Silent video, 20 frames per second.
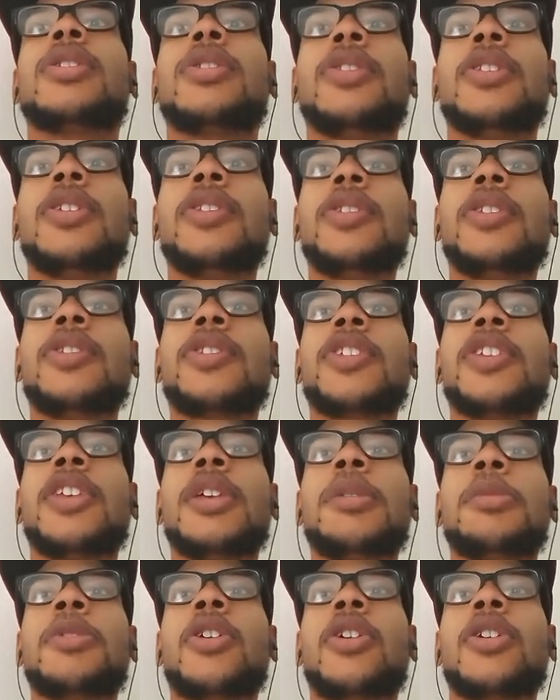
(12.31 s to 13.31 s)
This is
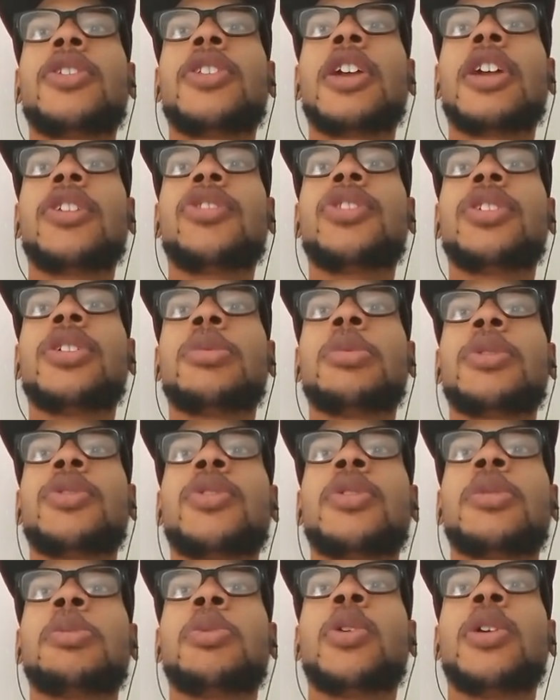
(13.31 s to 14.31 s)
Kim Kardashian with
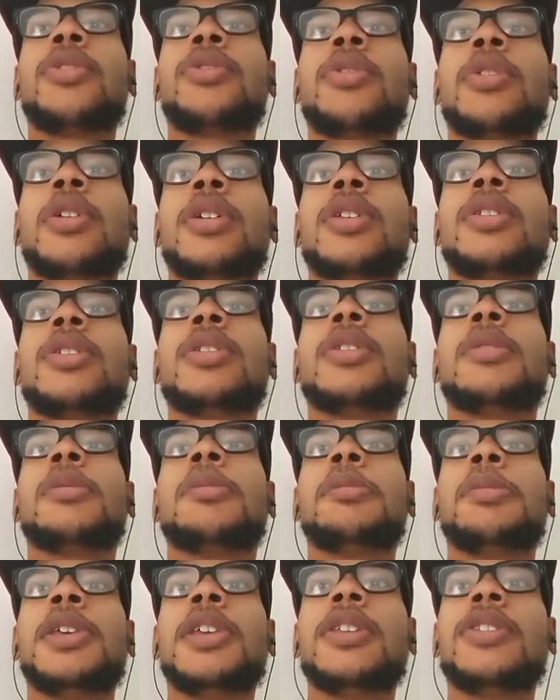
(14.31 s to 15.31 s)
her boyfriend,
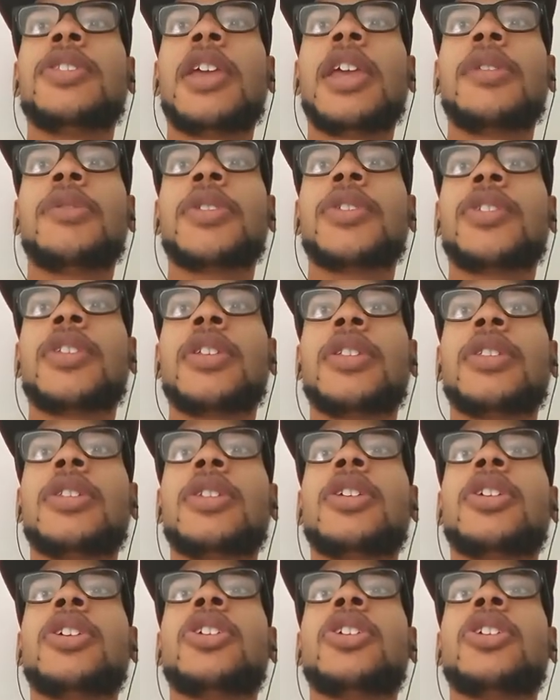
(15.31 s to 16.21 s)
Pete Davidson.